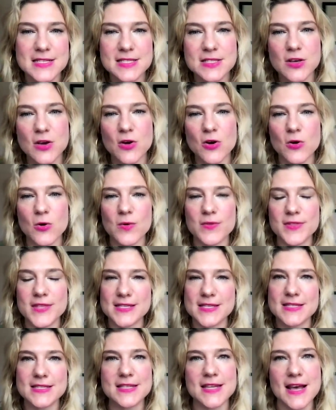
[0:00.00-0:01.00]
So
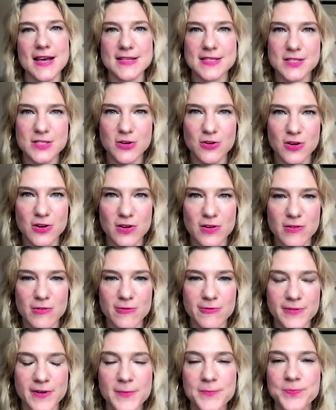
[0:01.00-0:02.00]
this is an S
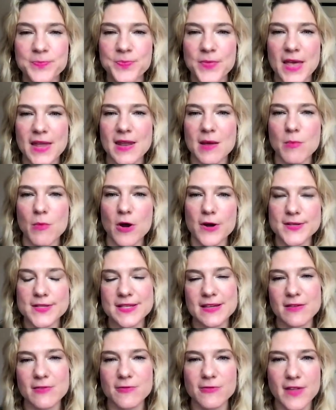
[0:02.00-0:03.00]
curve, and it
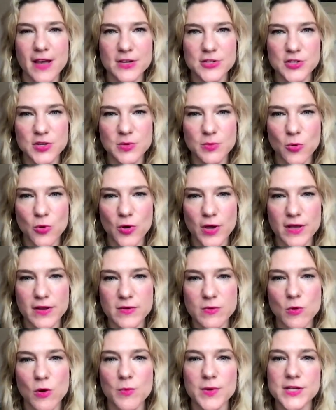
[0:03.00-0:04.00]
marks an inflection
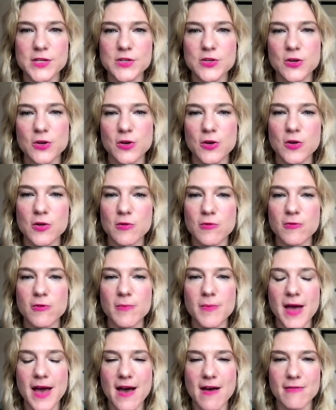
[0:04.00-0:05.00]
point where we turn
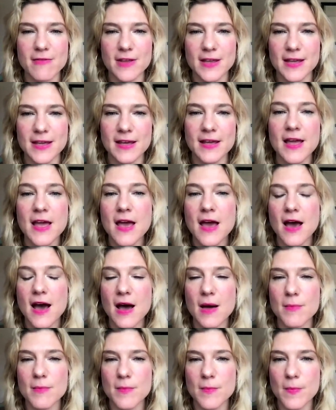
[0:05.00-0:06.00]
from having
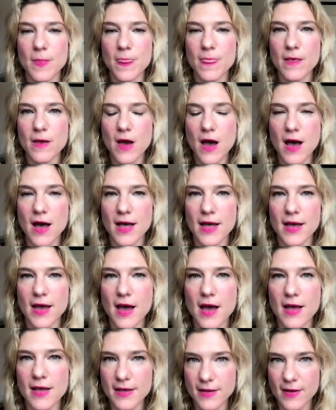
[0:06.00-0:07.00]
um,
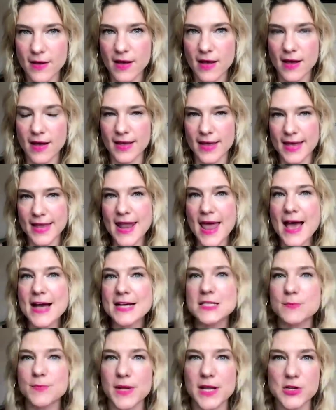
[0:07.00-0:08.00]
an
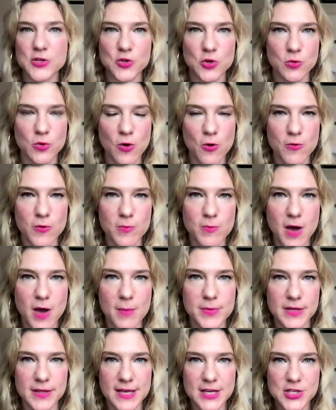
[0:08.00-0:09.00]
exponential growth in
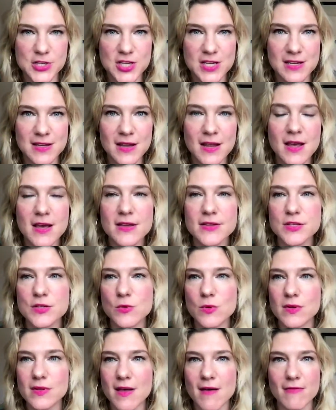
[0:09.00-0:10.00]
population
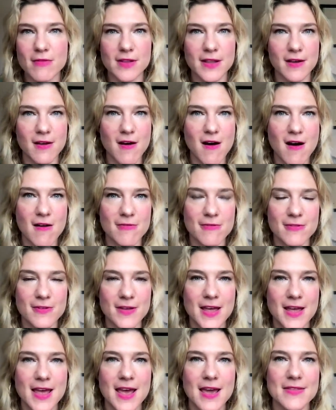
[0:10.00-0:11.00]
to a leveling
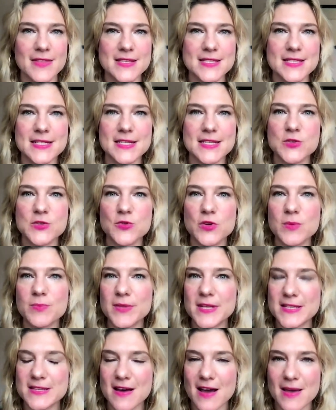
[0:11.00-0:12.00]
off. And this is
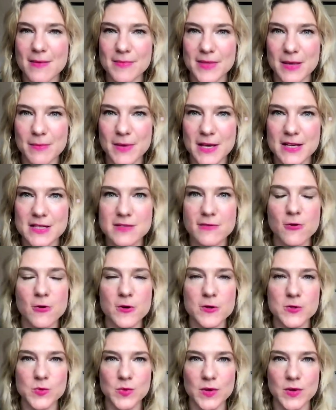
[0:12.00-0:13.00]
extremely timely because, of
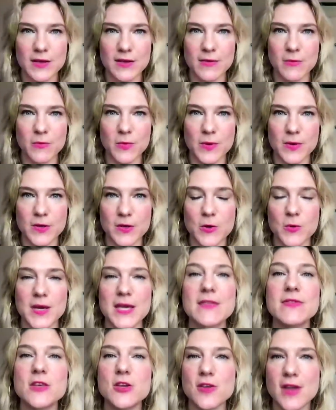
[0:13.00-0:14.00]
course, we, we you know,
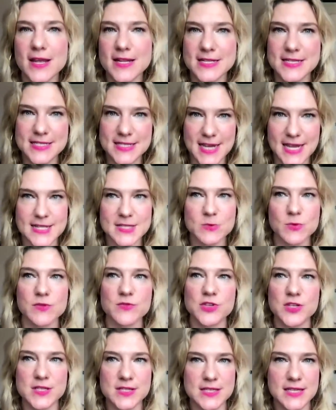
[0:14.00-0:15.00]
in the United States,
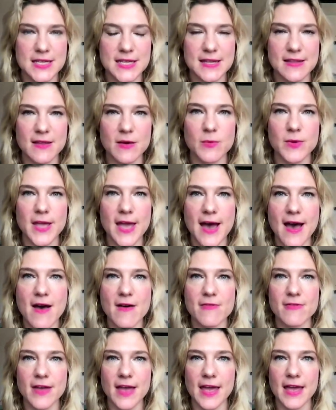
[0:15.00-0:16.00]
we've just seen that we
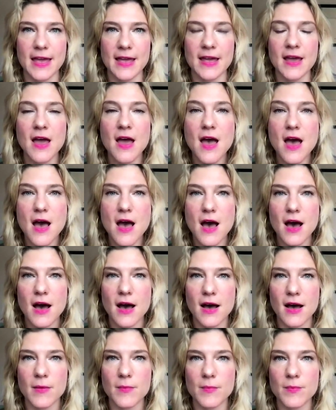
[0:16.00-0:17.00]
have a,
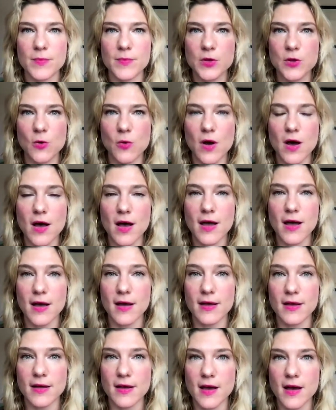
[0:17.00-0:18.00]
um, you know,
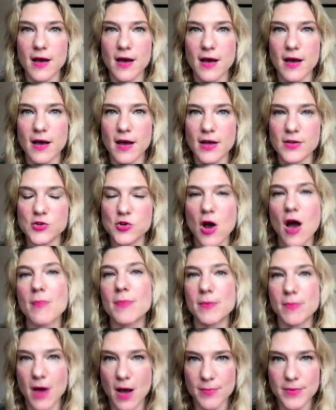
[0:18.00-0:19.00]
a, a
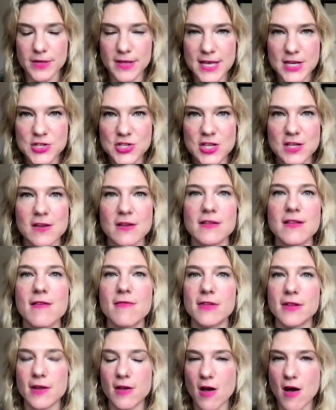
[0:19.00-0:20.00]
drop in population, a
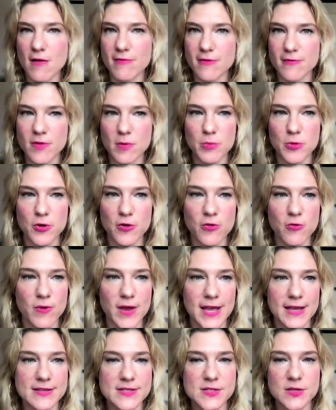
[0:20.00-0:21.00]
leveling off of the birth
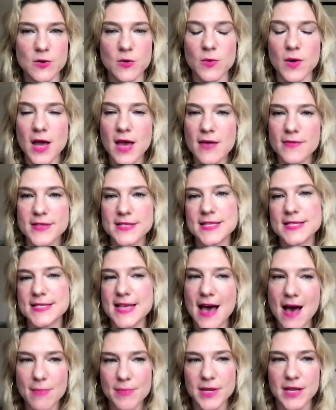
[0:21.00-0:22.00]
rate. So this
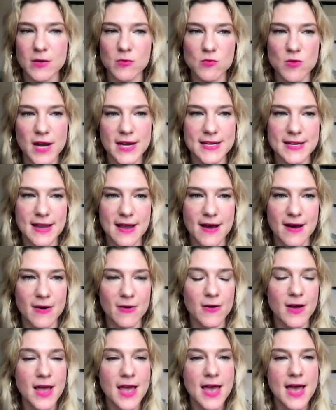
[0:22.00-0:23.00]
is happening right
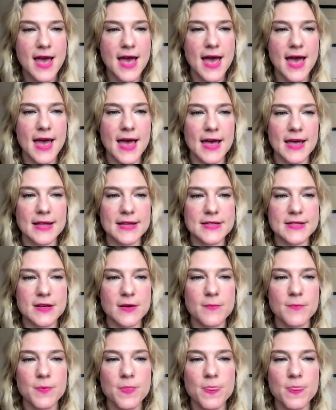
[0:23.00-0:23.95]
now. And